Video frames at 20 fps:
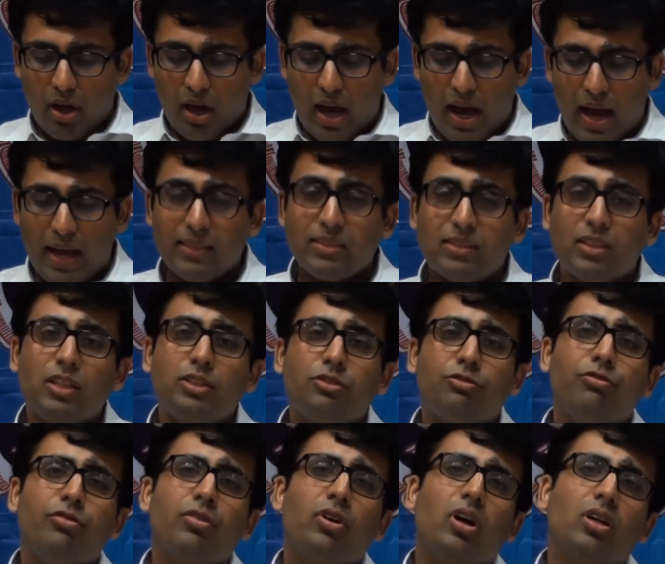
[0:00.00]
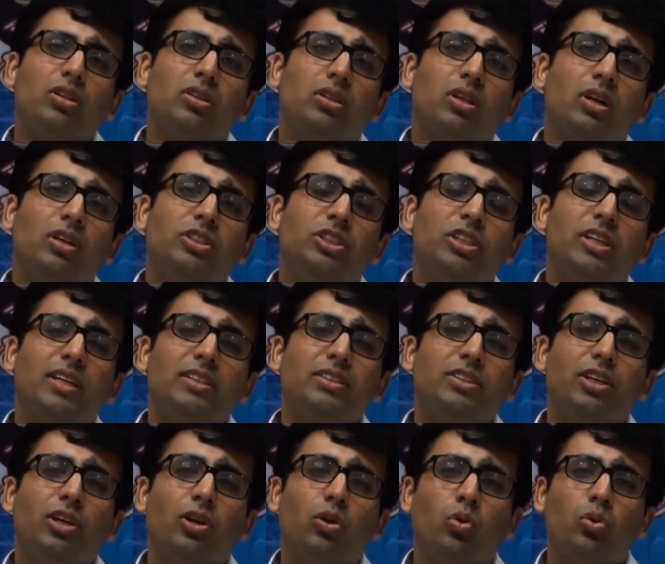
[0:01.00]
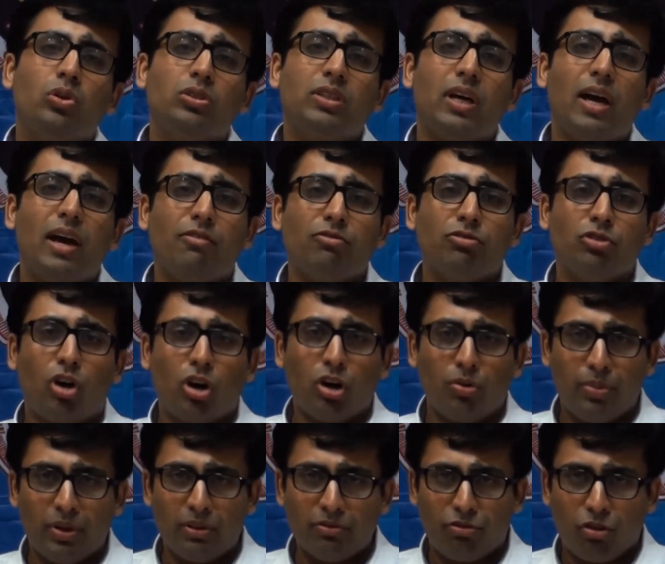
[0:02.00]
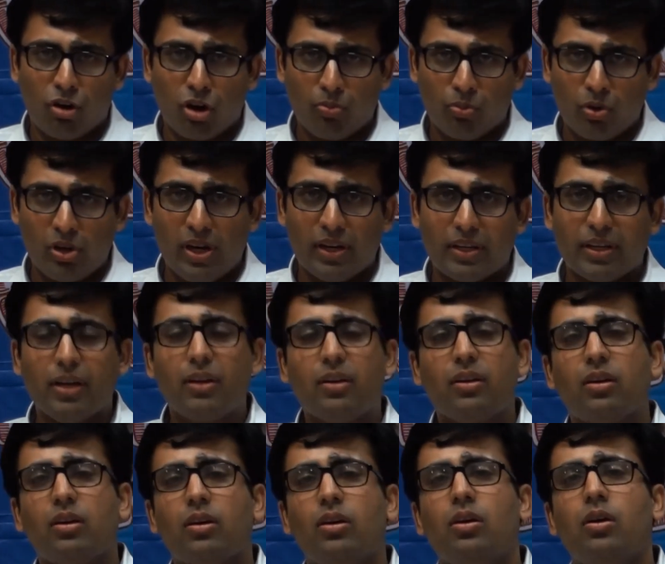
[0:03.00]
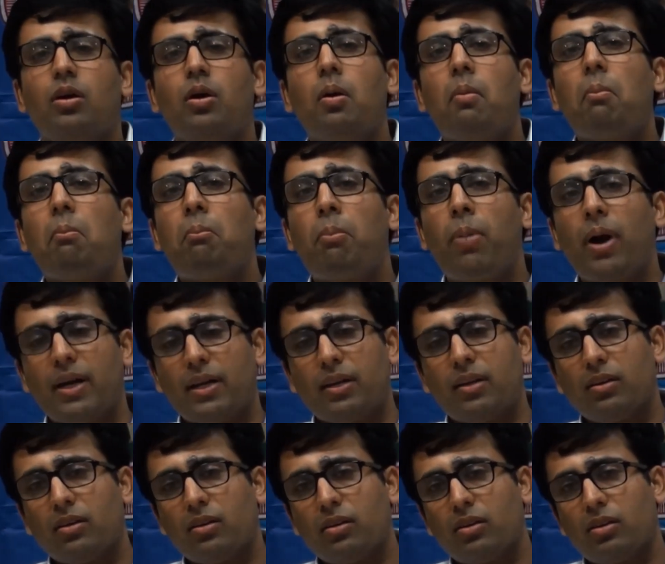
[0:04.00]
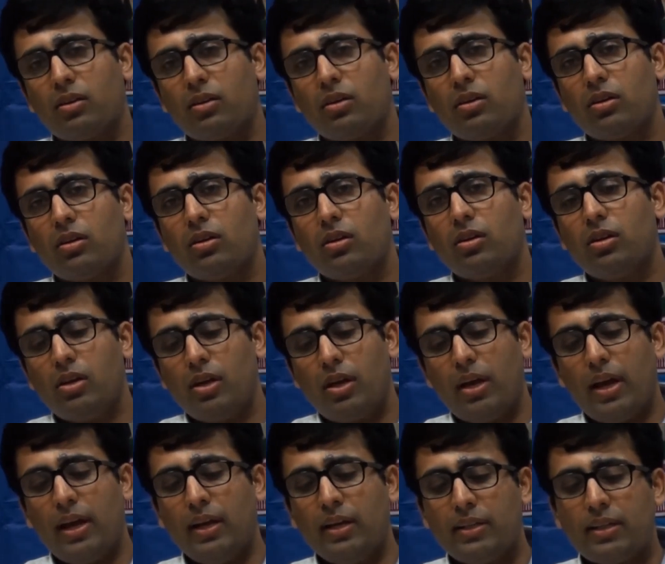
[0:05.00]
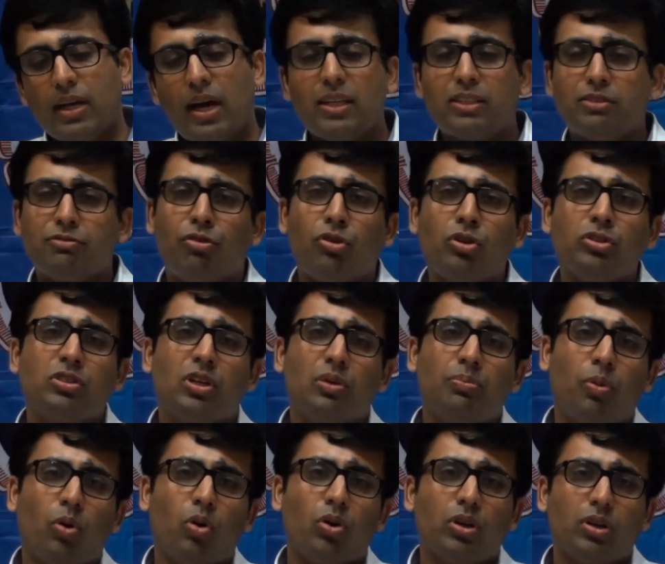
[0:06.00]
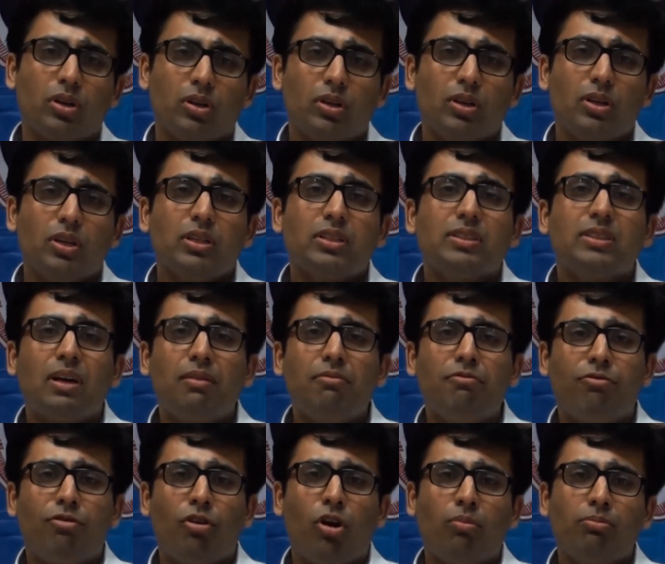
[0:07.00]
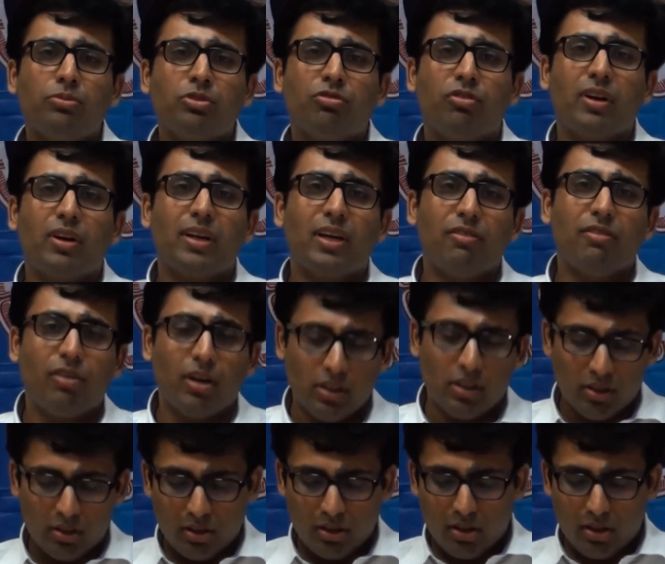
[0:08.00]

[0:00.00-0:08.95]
As such, the GST rules have not been formulated, but in task force report, some forms were given